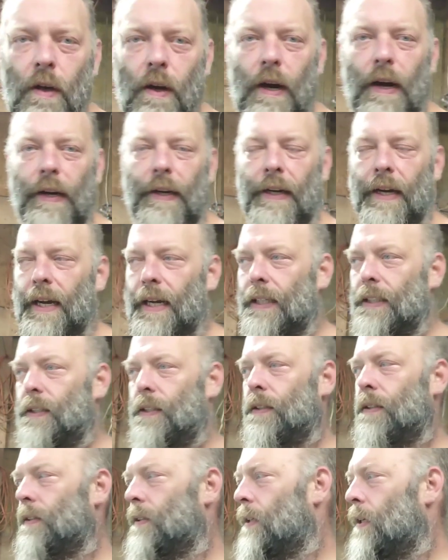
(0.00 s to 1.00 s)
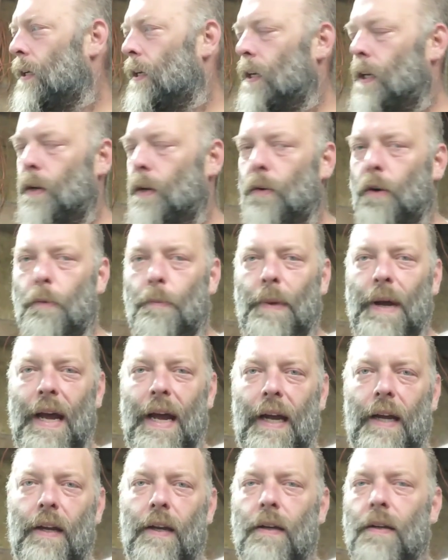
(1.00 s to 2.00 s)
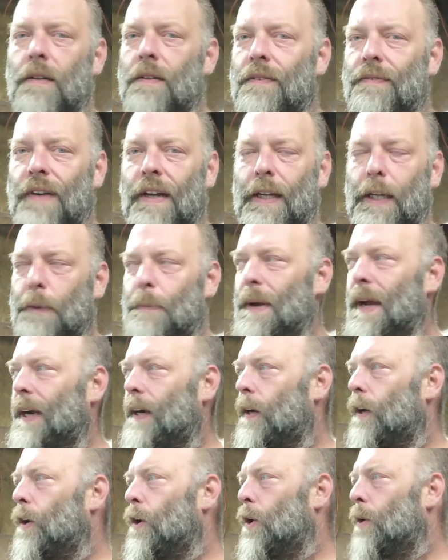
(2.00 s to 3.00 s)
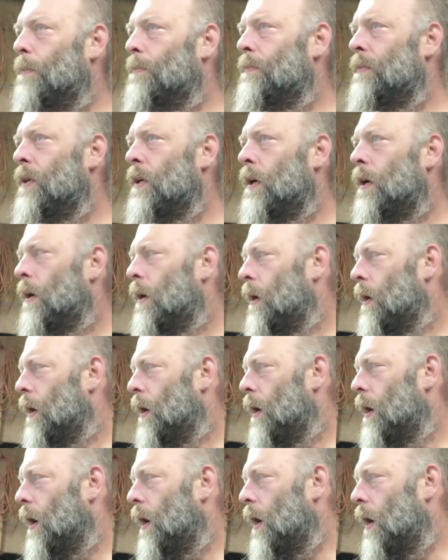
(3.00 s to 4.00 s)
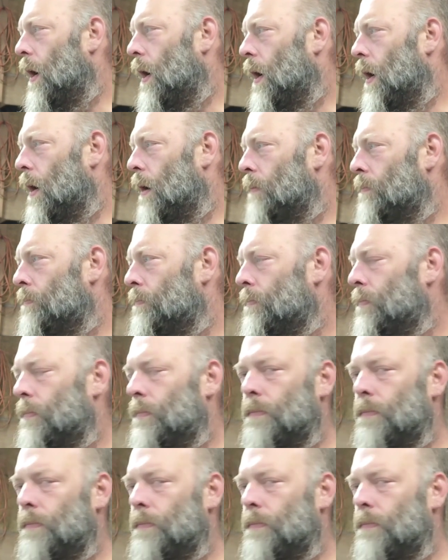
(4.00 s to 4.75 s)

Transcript: All right, guys. We're back. Finally back home. 1